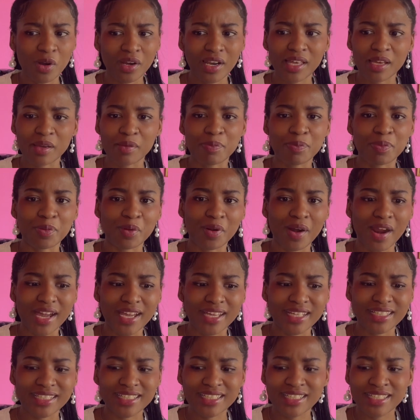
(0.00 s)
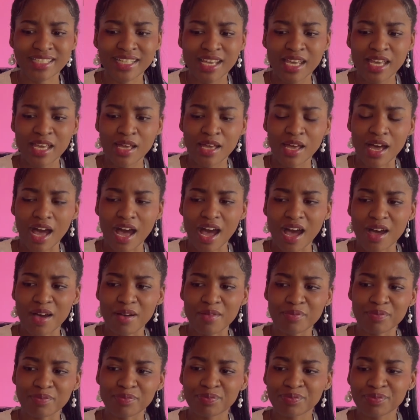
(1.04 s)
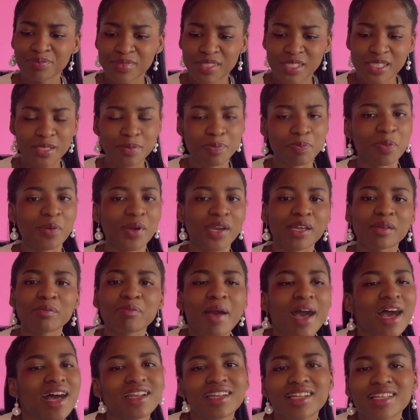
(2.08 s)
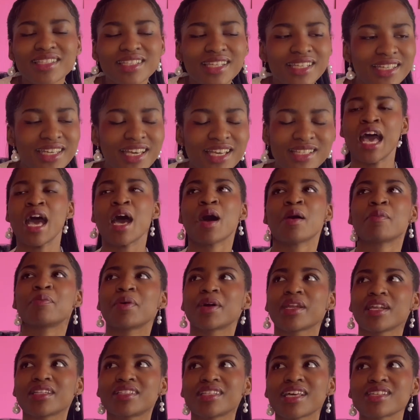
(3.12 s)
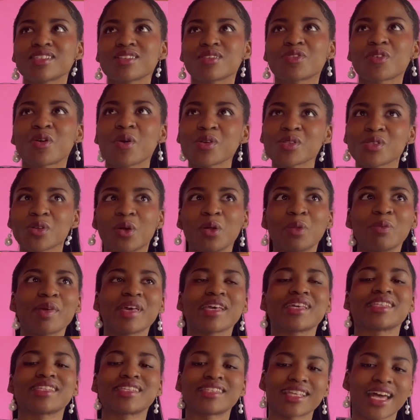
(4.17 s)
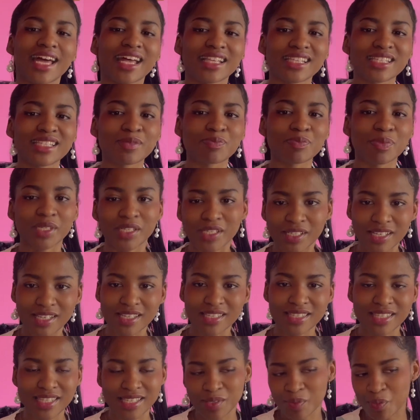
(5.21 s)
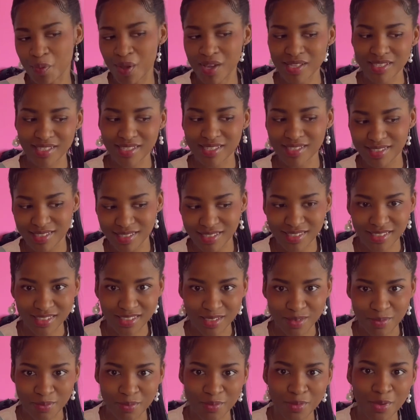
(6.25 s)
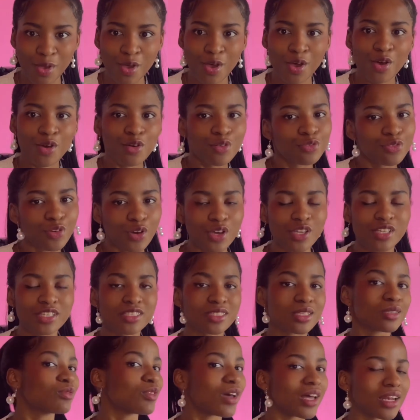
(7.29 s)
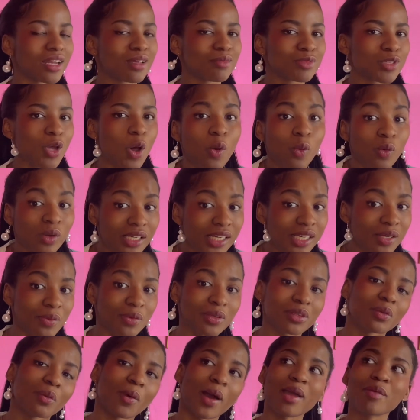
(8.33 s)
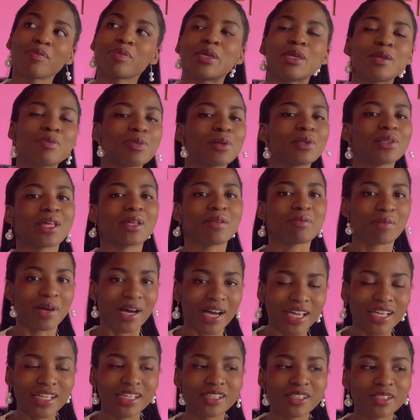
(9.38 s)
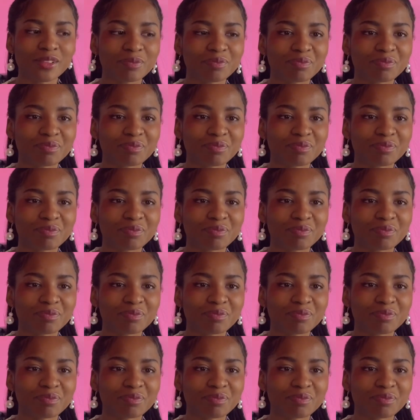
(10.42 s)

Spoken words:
like bright spring palettes, I guess. But it does of course all make sense because this was a system first developed only with white people in mind.